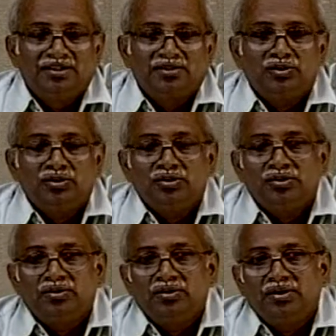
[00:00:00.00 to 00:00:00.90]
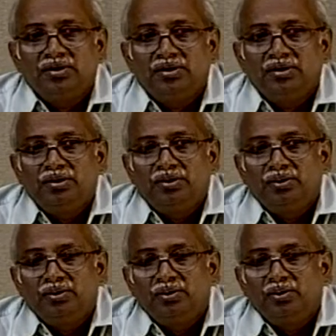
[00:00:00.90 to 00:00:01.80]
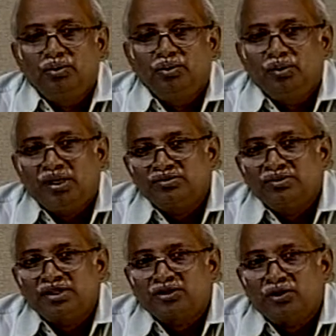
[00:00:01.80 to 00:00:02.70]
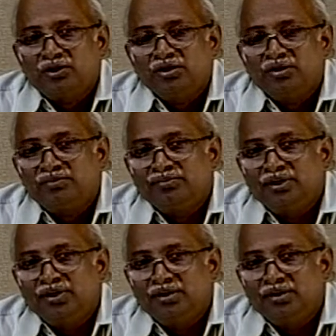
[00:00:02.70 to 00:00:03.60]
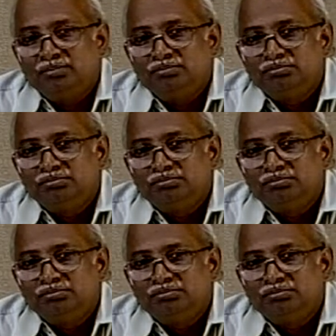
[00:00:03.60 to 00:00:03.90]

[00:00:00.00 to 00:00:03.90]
So once we are talking of